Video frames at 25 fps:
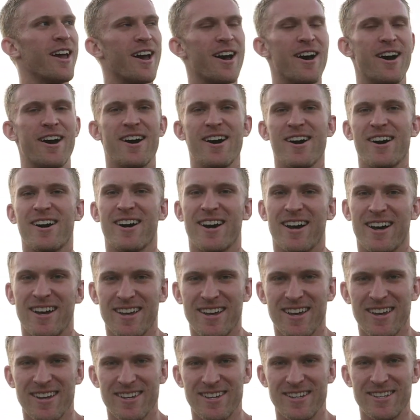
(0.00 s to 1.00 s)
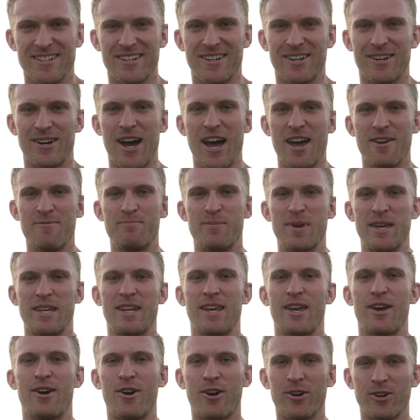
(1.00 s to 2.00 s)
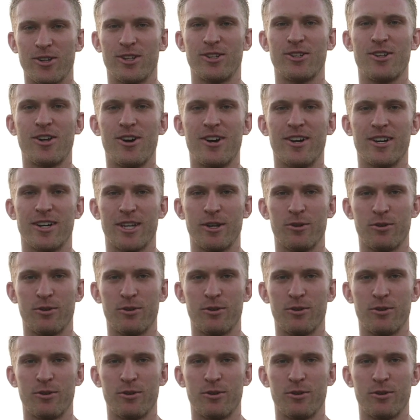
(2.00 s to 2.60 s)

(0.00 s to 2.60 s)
aha, I've been it all along.